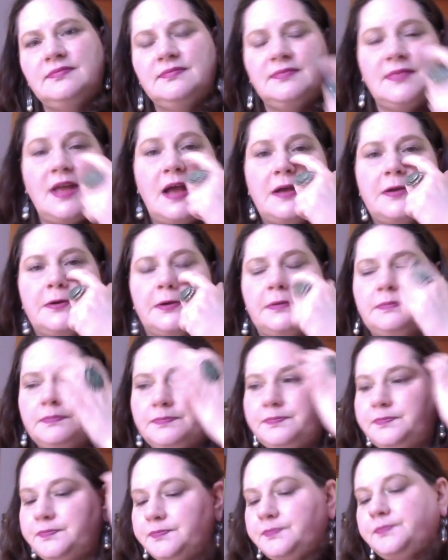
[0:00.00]
Not cool.
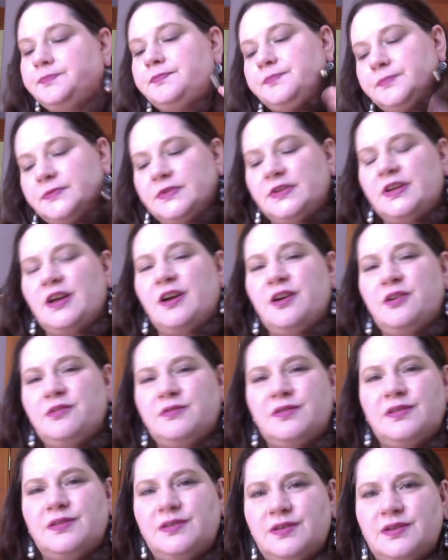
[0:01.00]

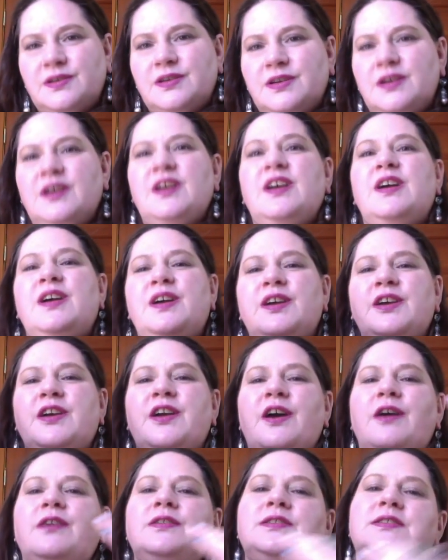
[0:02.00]
Go
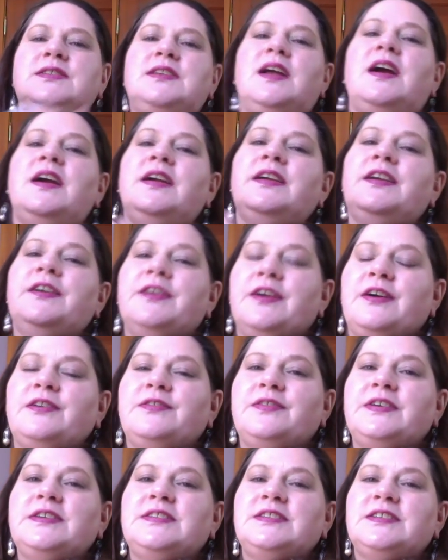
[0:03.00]
go start your
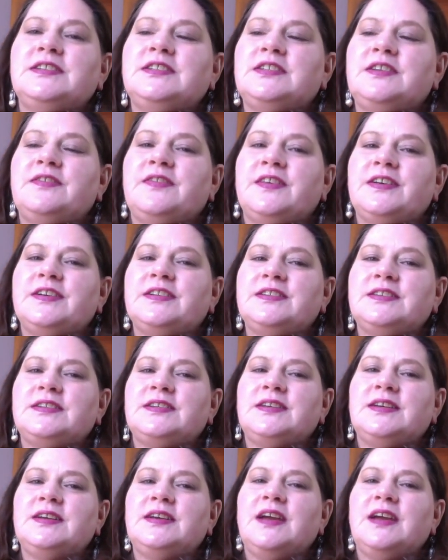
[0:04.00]
own research first